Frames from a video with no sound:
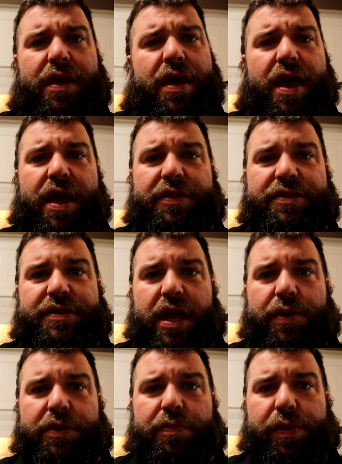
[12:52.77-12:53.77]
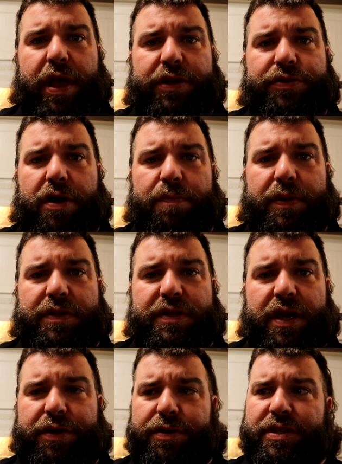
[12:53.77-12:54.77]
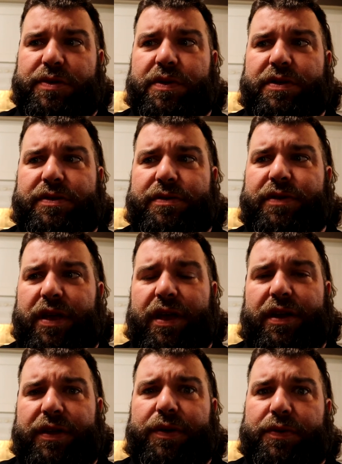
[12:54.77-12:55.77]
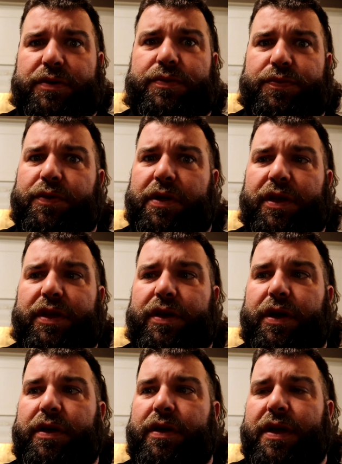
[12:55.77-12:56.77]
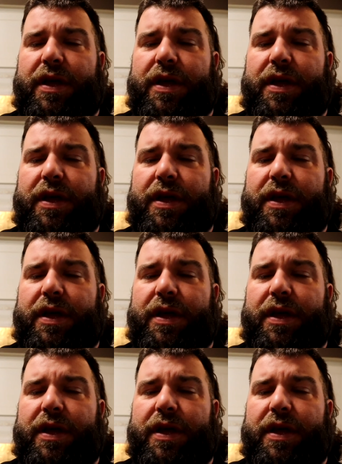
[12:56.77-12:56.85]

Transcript: I had the side with the black trumpets at Christmas, and it was really good.